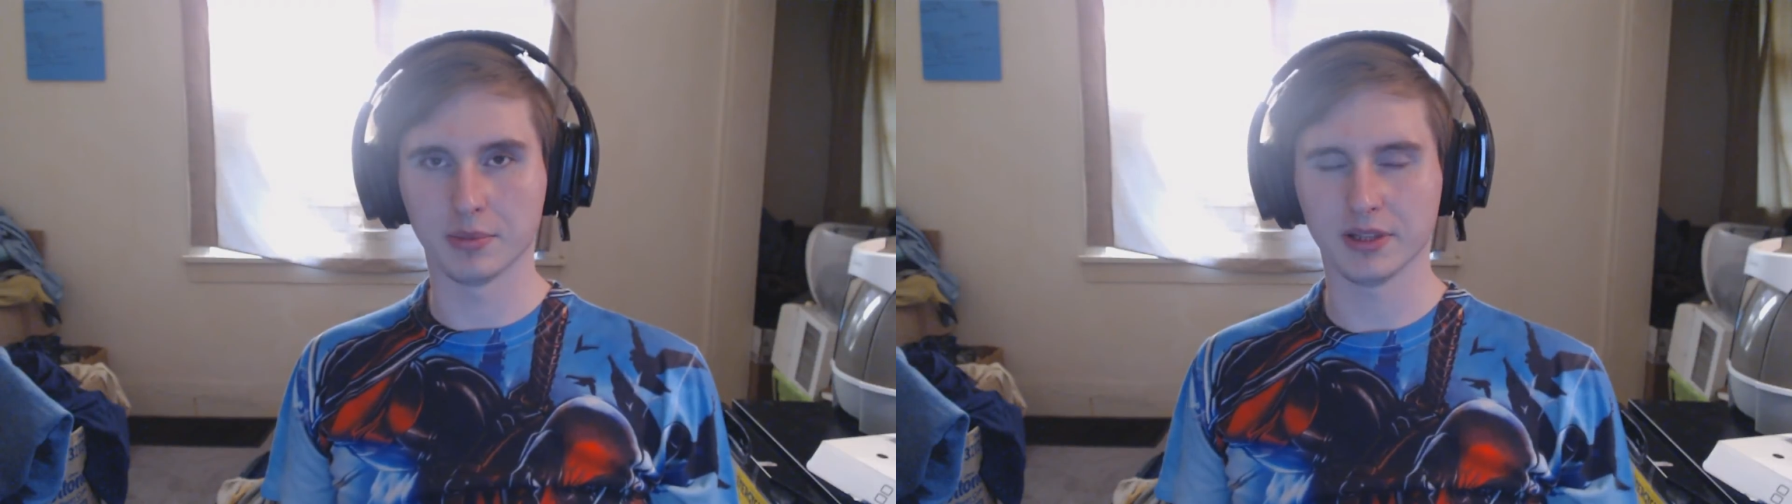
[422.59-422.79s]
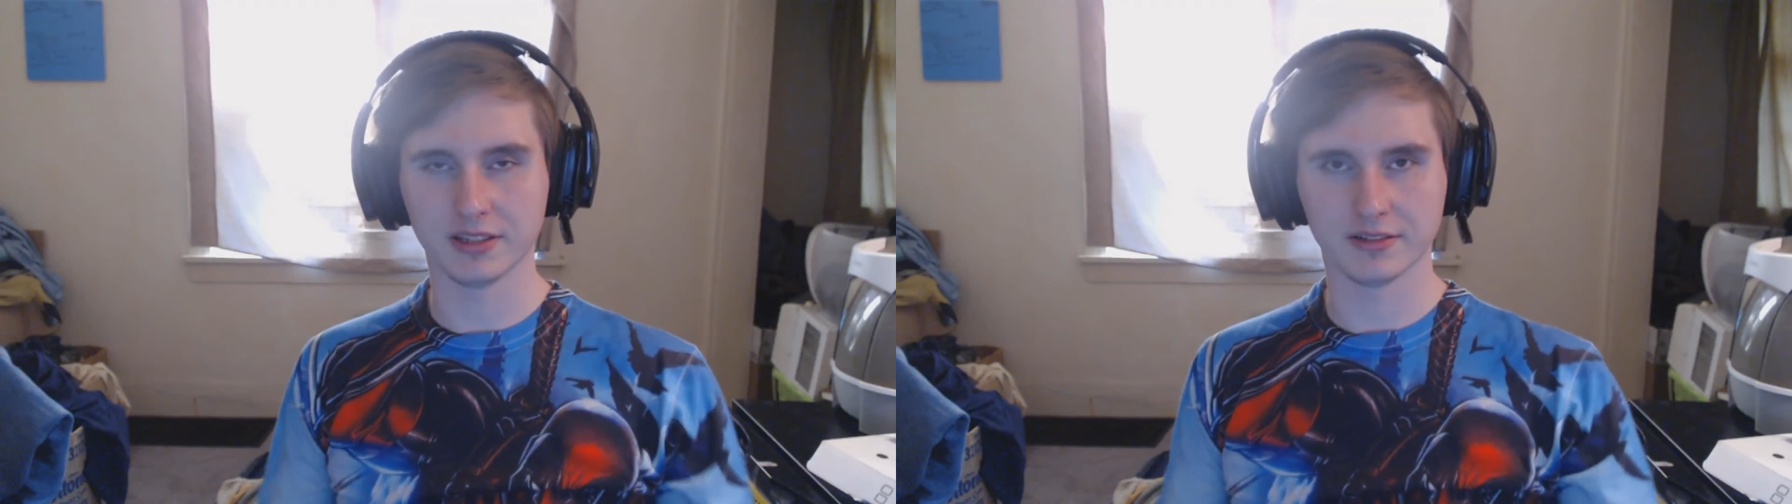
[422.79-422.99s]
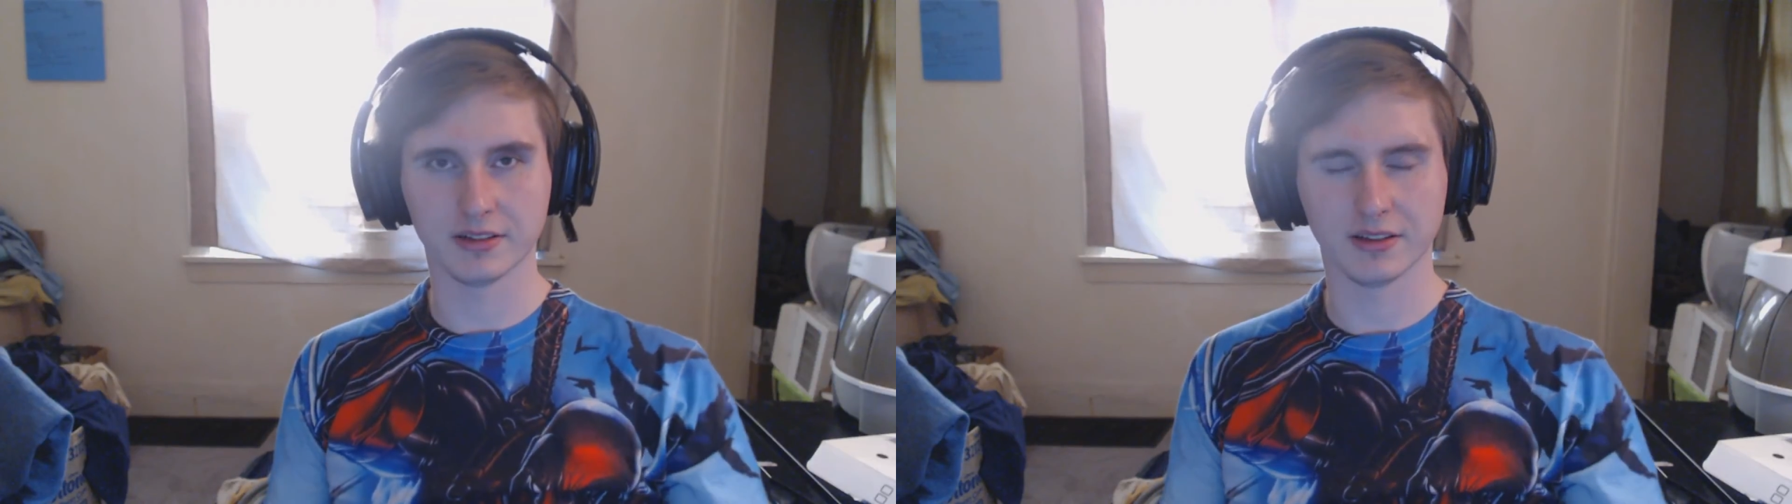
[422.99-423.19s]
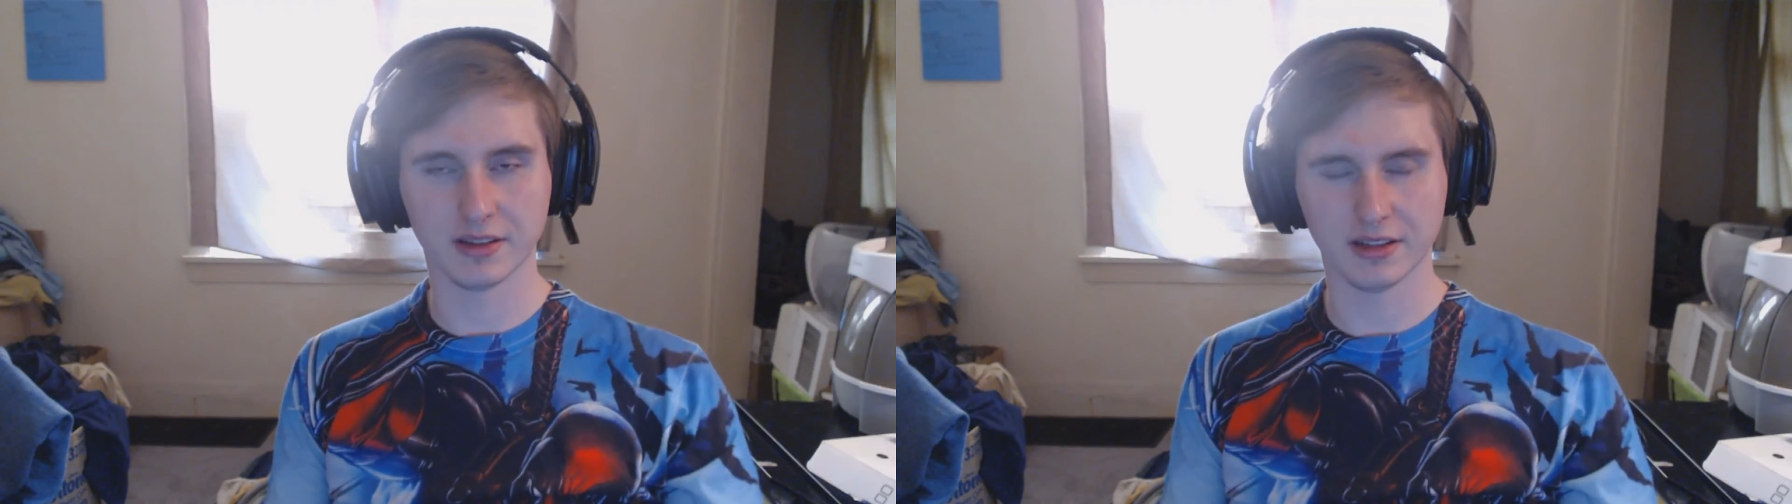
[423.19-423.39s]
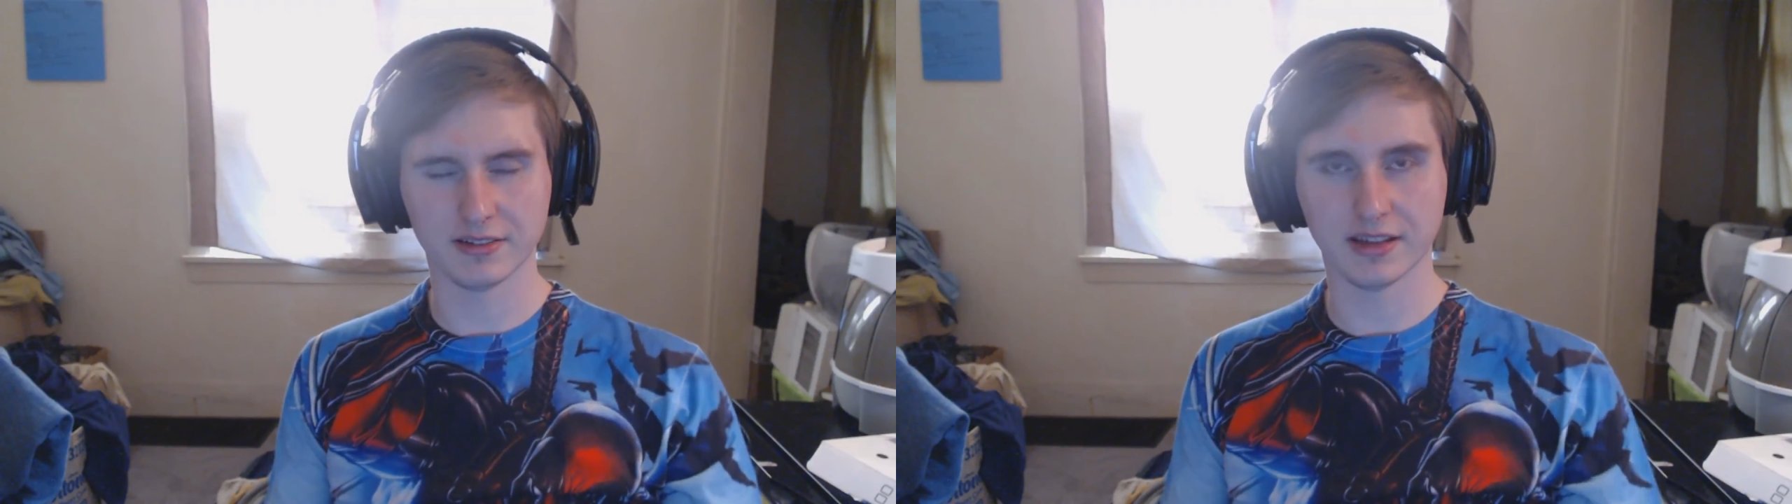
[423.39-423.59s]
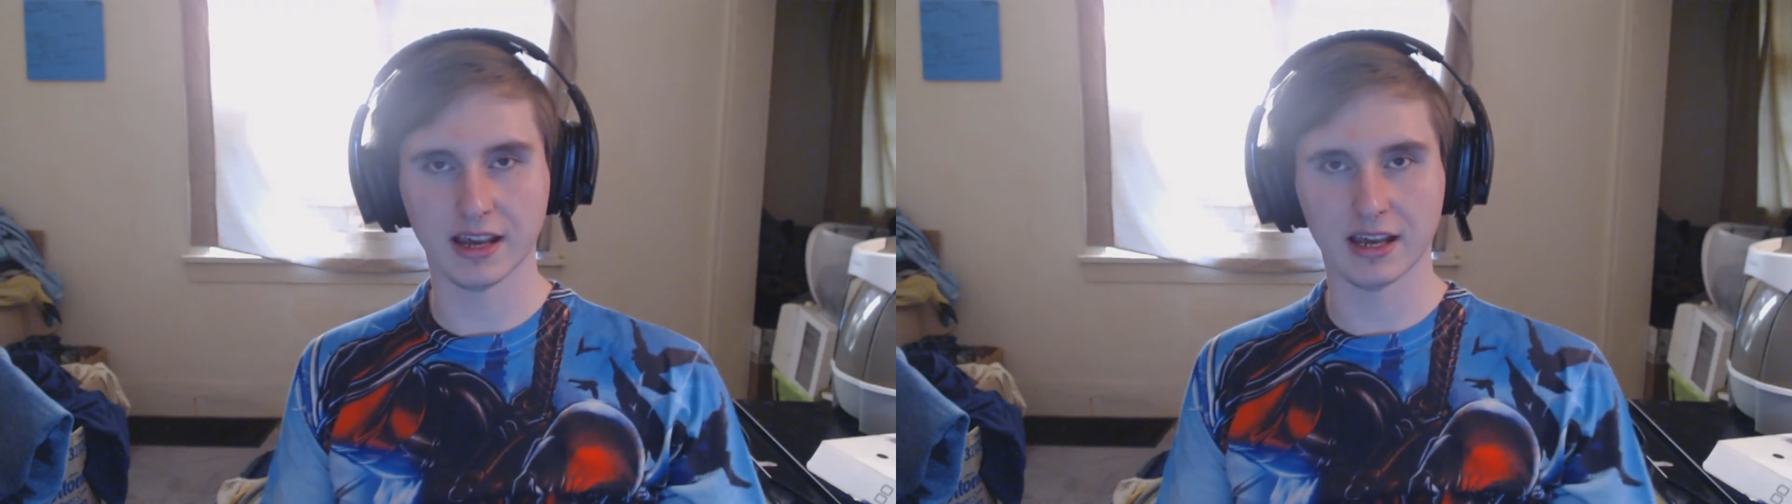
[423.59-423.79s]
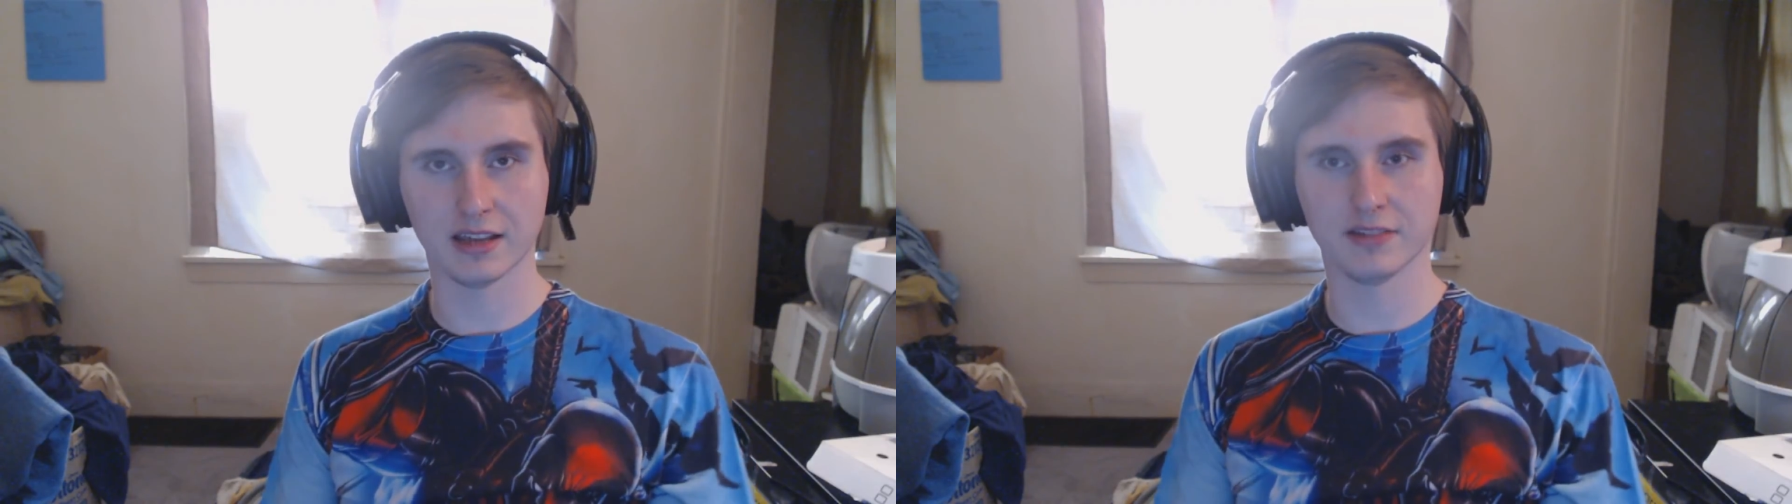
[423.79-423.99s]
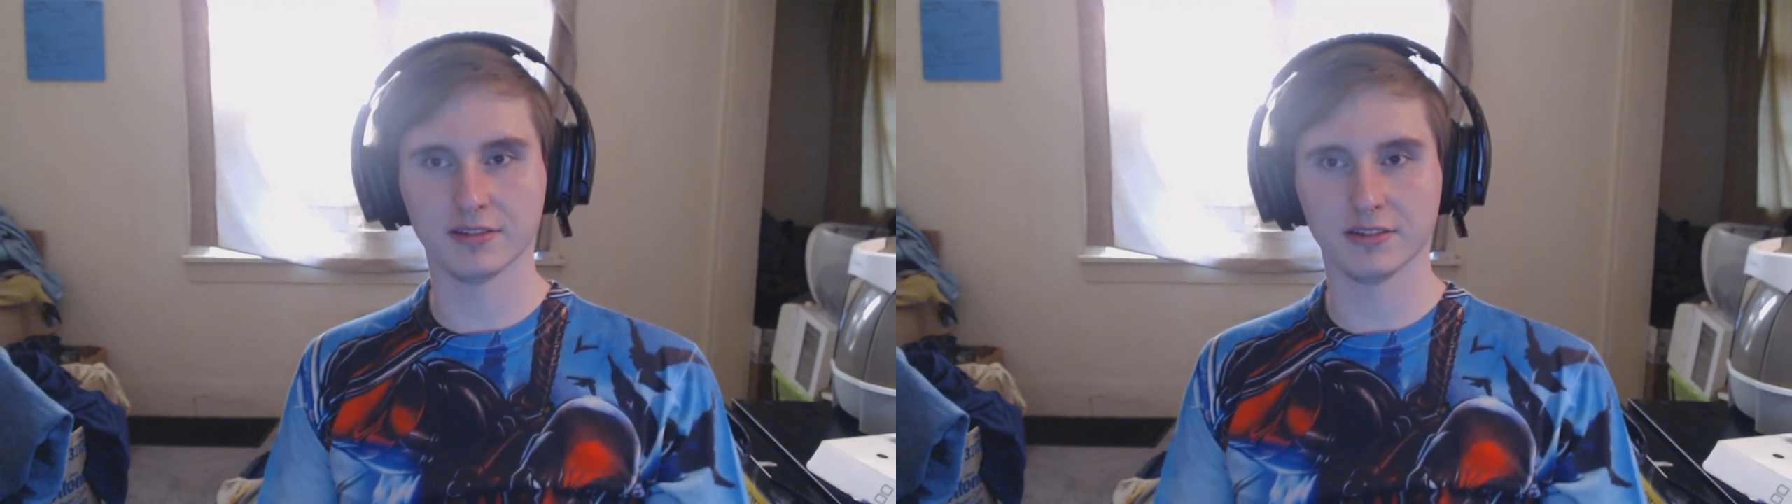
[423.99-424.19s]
Please, this has